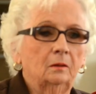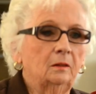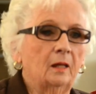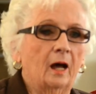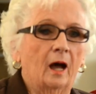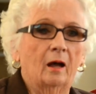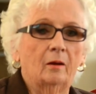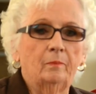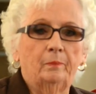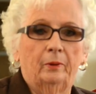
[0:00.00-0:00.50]

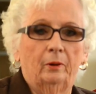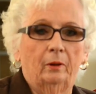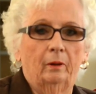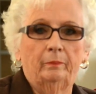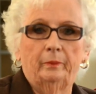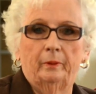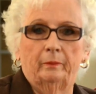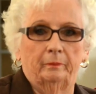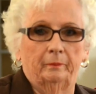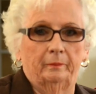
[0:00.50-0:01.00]
No
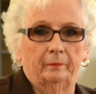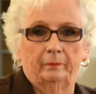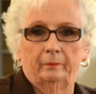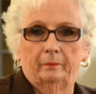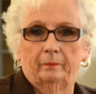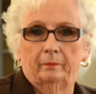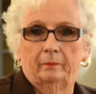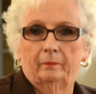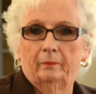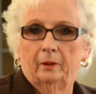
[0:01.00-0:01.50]
problem.
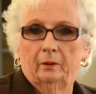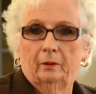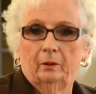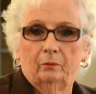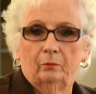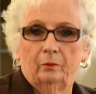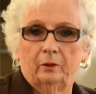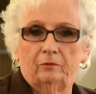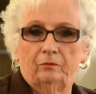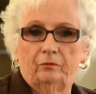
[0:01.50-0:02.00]

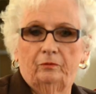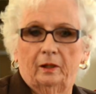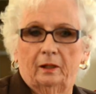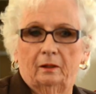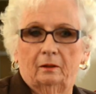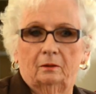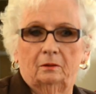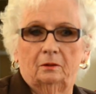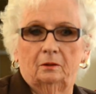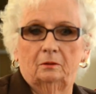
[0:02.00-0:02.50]
We
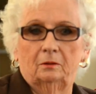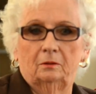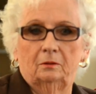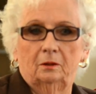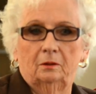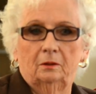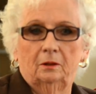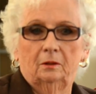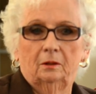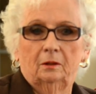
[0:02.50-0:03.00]
found it
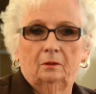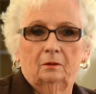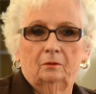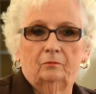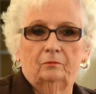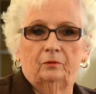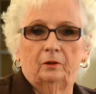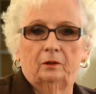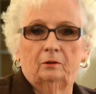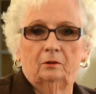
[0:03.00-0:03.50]

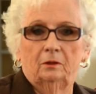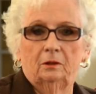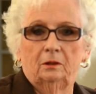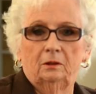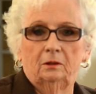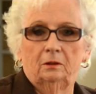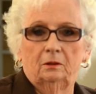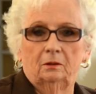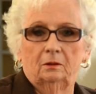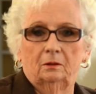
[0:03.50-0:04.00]

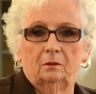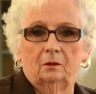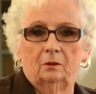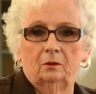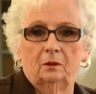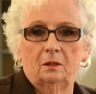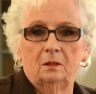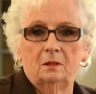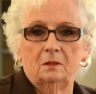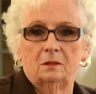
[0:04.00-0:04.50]
very
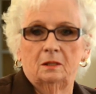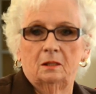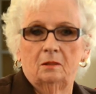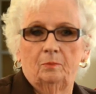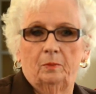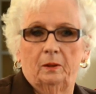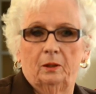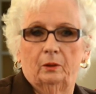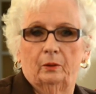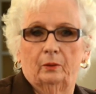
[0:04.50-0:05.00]
easy
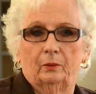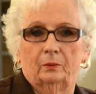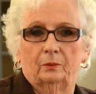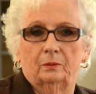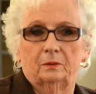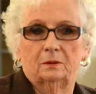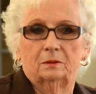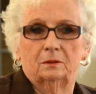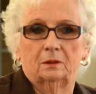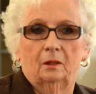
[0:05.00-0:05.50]

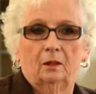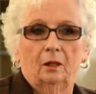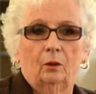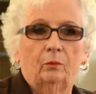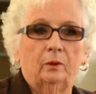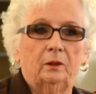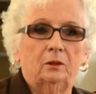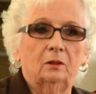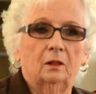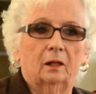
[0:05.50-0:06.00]
because
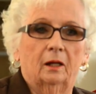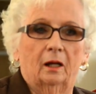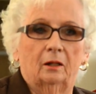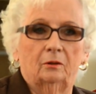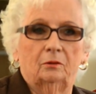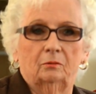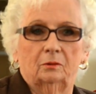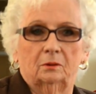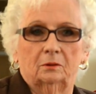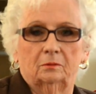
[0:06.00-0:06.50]
when you go
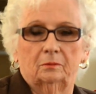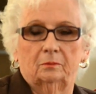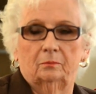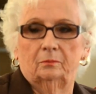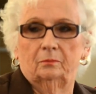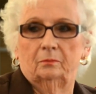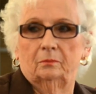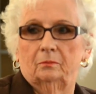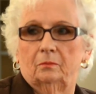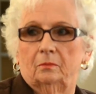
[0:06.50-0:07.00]
to a
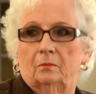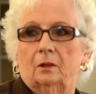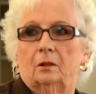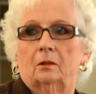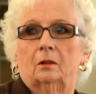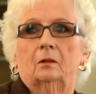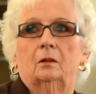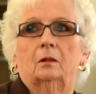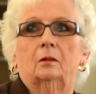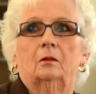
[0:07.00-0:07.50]

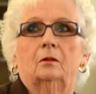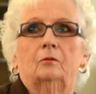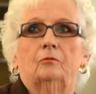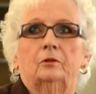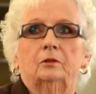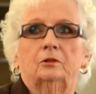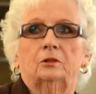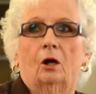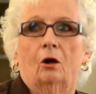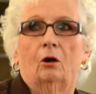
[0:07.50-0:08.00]

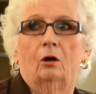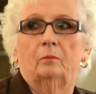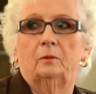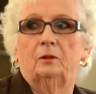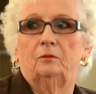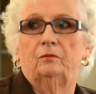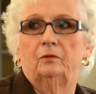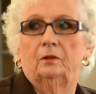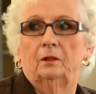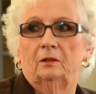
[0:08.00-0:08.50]

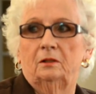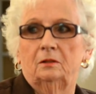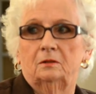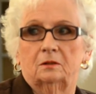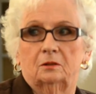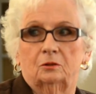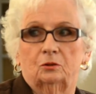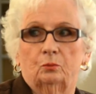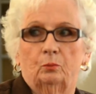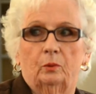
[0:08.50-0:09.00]
retirement
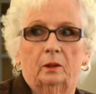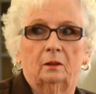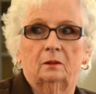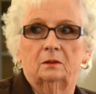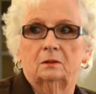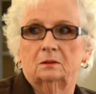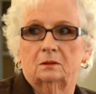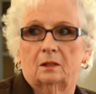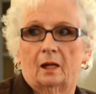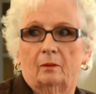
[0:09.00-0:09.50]
village that's well
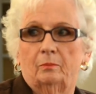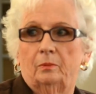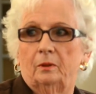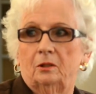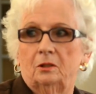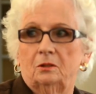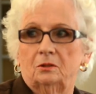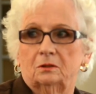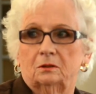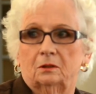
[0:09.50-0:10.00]

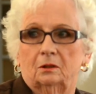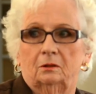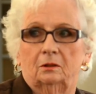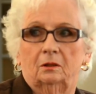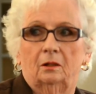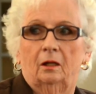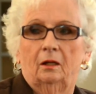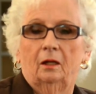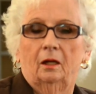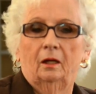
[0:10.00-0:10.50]
established and
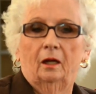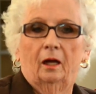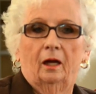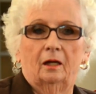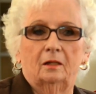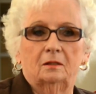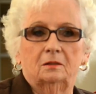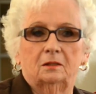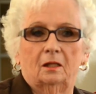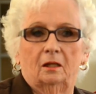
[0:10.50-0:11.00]

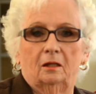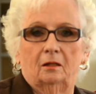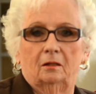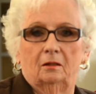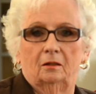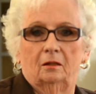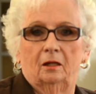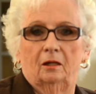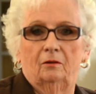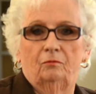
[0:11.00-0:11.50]
has
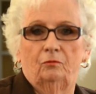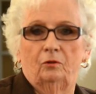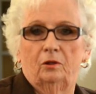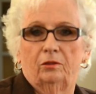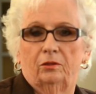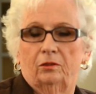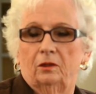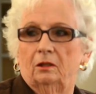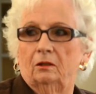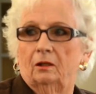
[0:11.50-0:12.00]

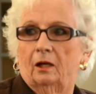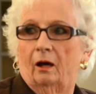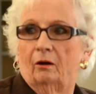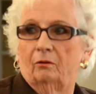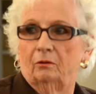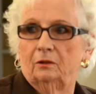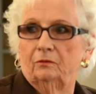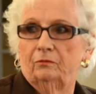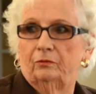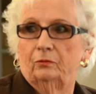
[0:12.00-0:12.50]
everything
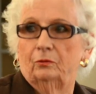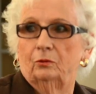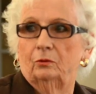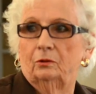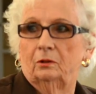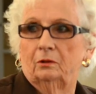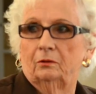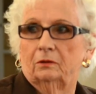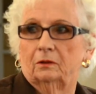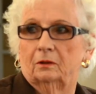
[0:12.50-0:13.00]
going
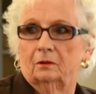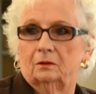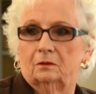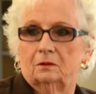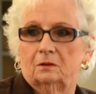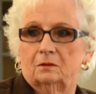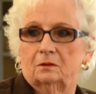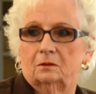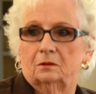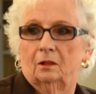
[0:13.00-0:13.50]
for it,
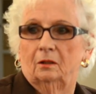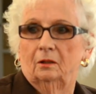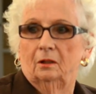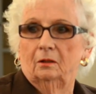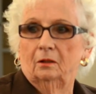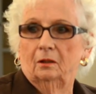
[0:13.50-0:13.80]
that's